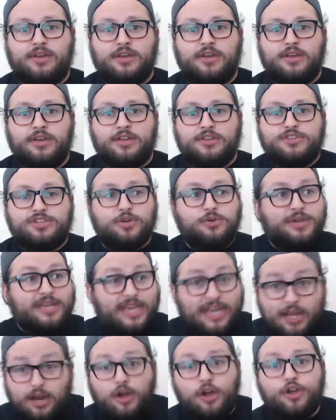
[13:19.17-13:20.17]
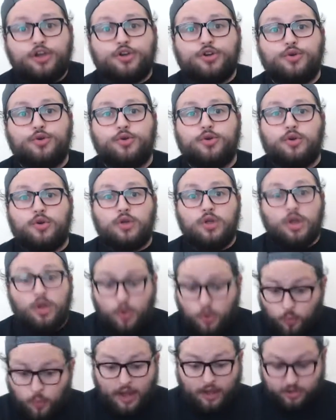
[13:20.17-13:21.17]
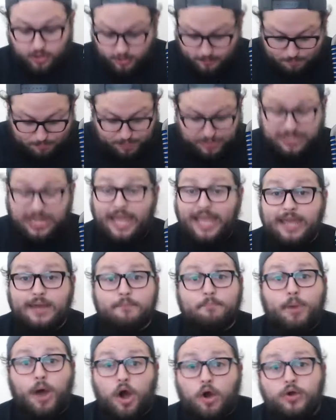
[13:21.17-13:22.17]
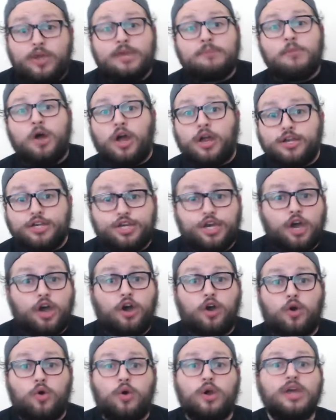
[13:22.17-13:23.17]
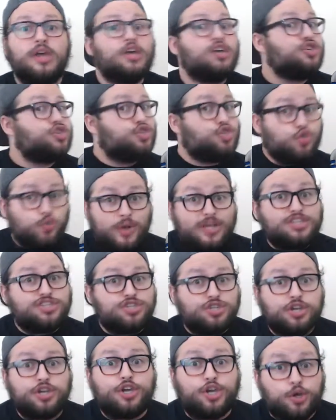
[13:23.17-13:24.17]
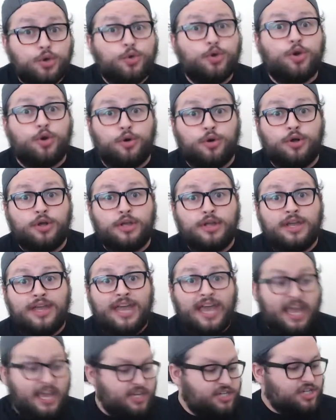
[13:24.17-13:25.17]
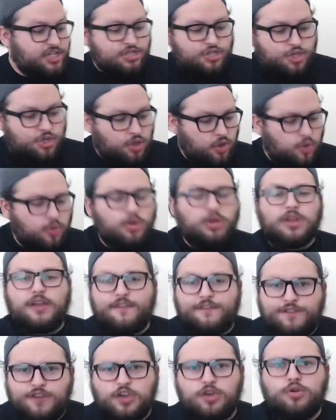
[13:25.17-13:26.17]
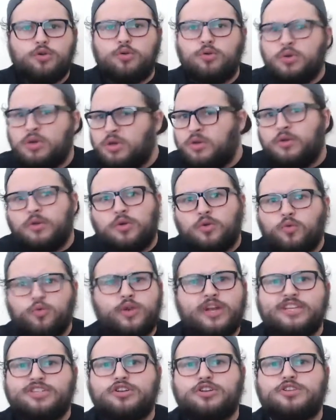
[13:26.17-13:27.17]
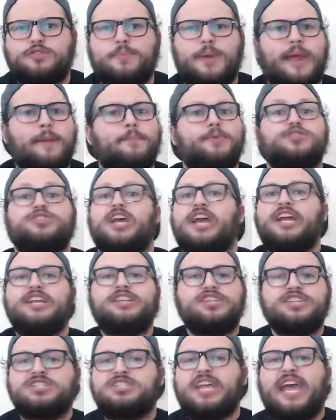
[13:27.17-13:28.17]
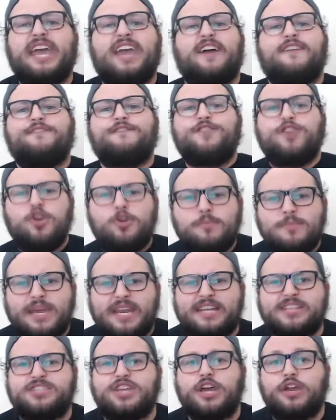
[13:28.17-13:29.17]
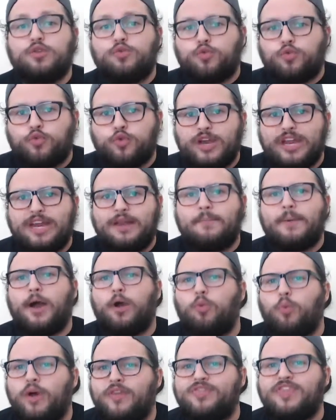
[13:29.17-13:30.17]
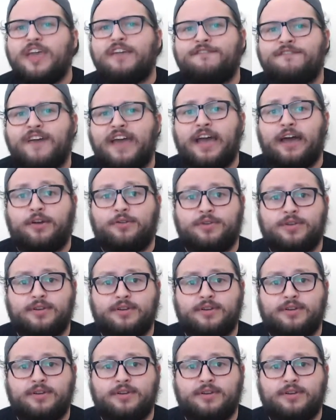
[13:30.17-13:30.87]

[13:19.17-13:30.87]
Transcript: So get on Google. While you're playing Pokemon Go, switch to Google and just Google a few research papers and just take a few minutes and read about what they found.